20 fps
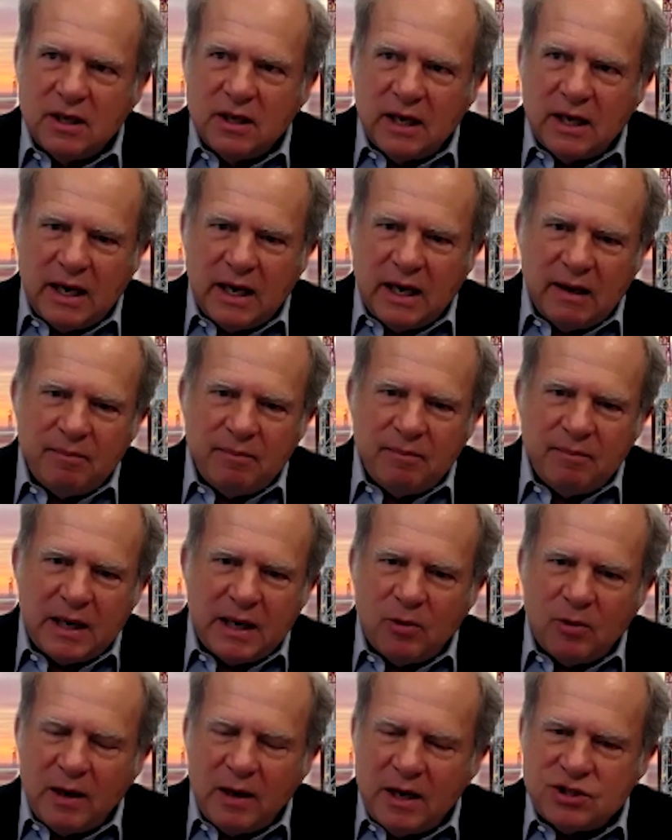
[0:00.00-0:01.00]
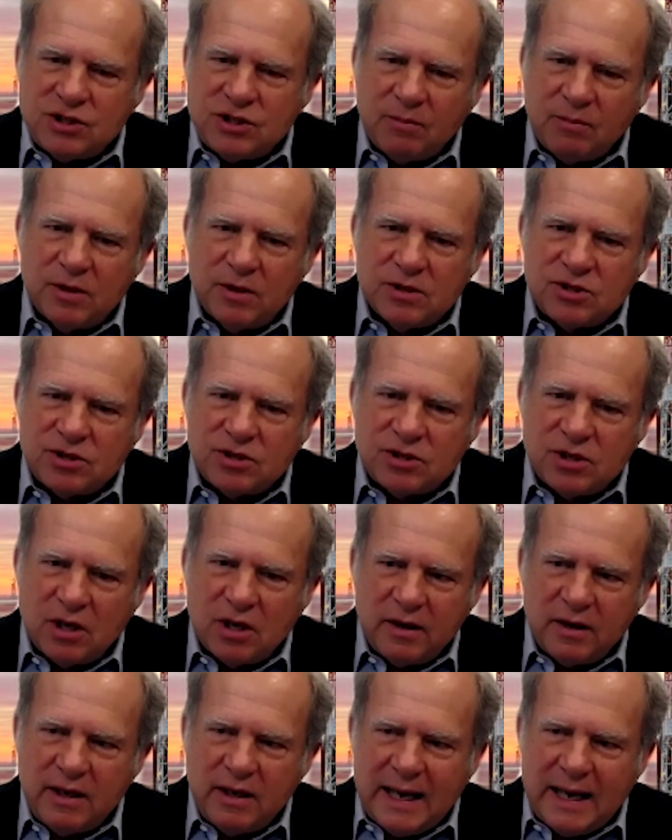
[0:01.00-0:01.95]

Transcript: But our relationship with Saudi